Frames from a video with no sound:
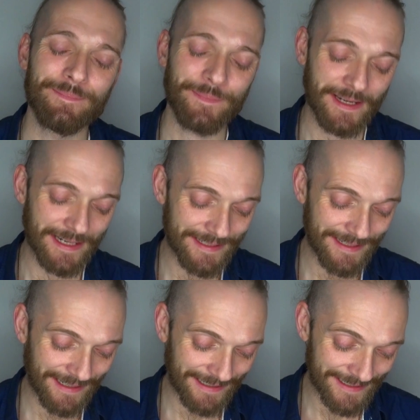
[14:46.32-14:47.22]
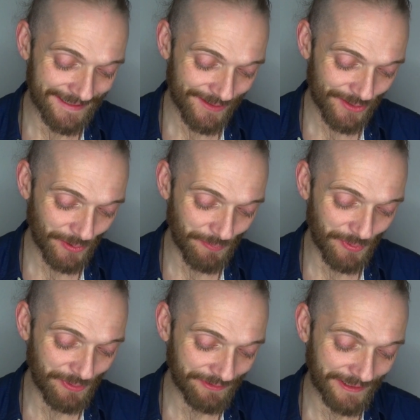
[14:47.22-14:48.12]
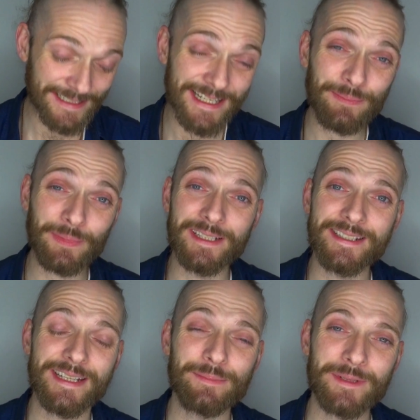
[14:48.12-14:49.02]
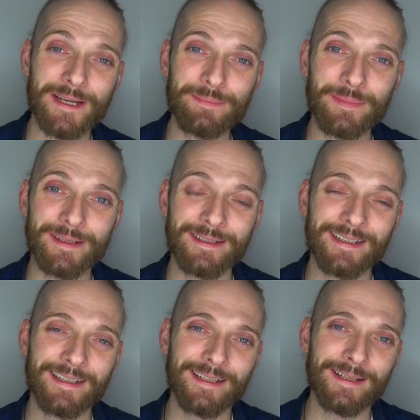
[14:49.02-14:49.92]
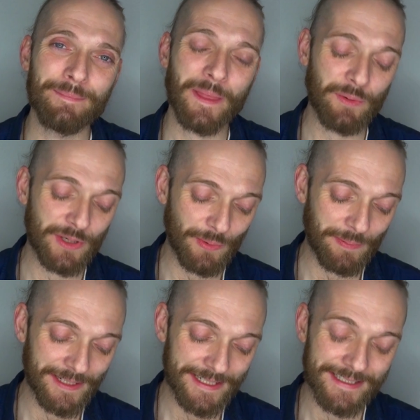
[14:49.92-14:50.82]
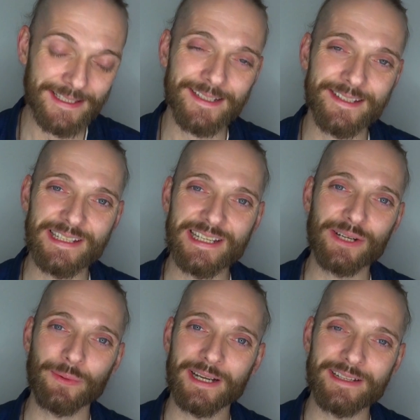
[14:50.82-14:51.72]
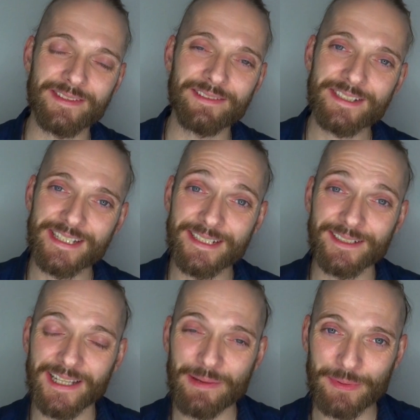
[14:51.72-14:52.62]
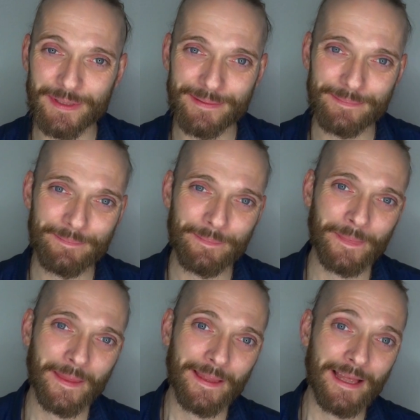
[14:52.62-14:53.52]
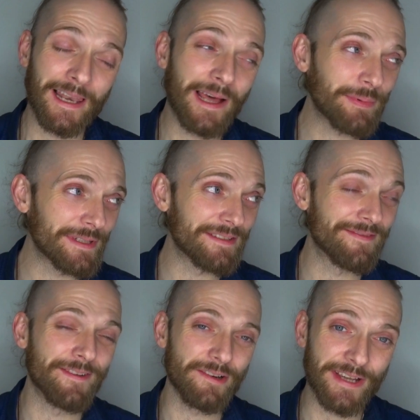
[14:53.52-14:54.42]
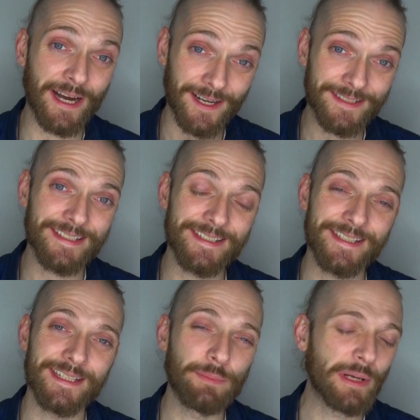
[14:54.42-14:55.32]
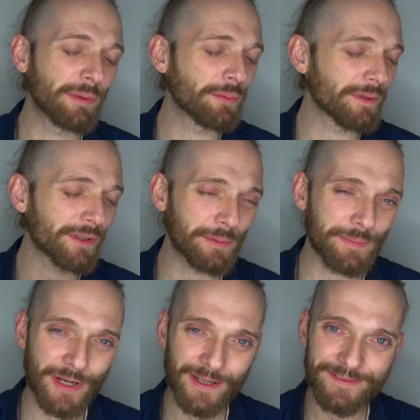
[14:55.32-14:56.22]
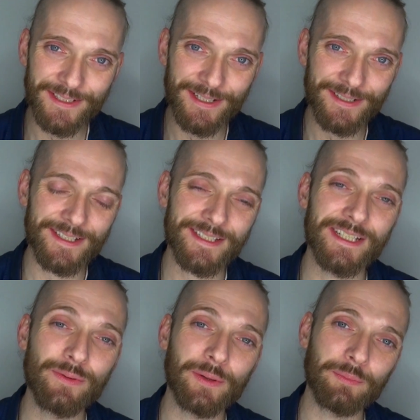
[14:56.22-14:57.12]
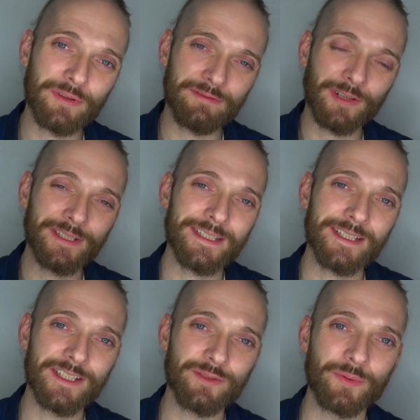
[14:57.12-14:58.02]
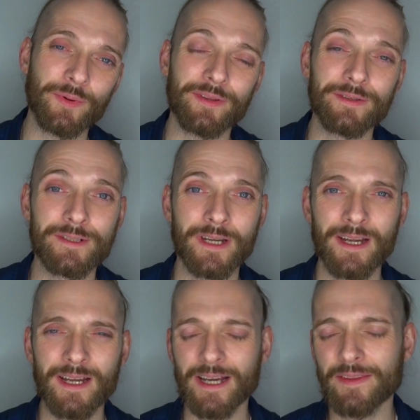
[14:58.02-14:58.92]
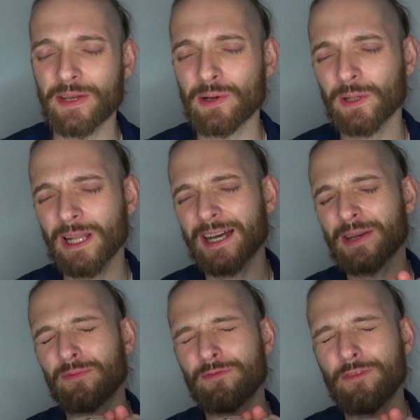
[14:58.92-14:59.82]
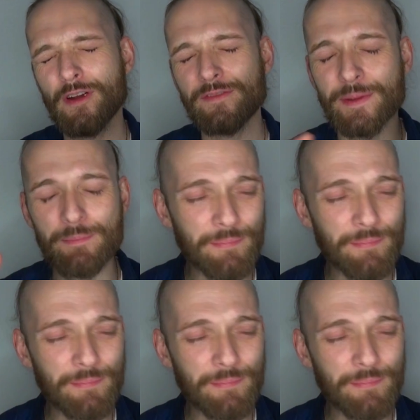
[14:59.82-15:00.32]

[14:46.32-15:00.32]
And I saw a beautiful example in September. I went to a place in Tanzania where I've never seen a leopard. A leopard is very hard to see. People will come year after year to see one, but the volunteers were with us, and they all had very